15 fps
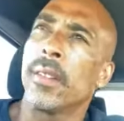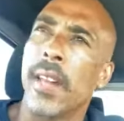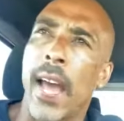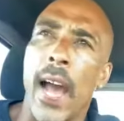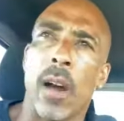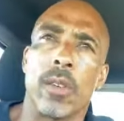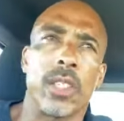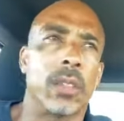
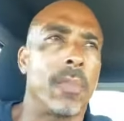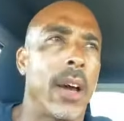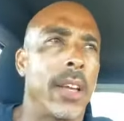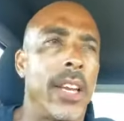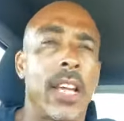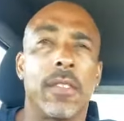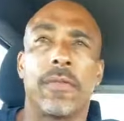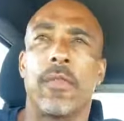now into my
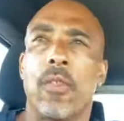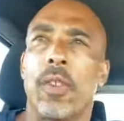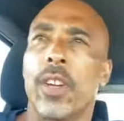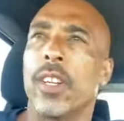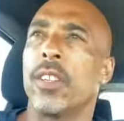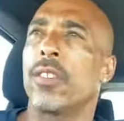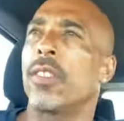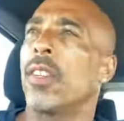late
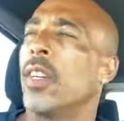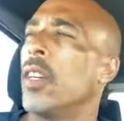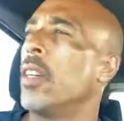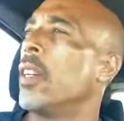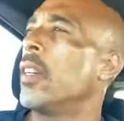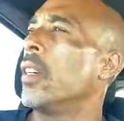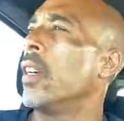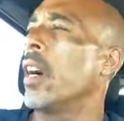forties,
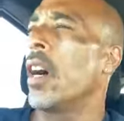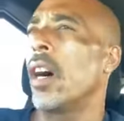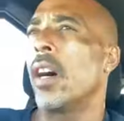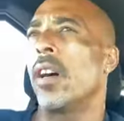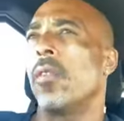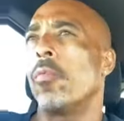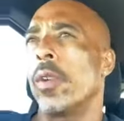uh,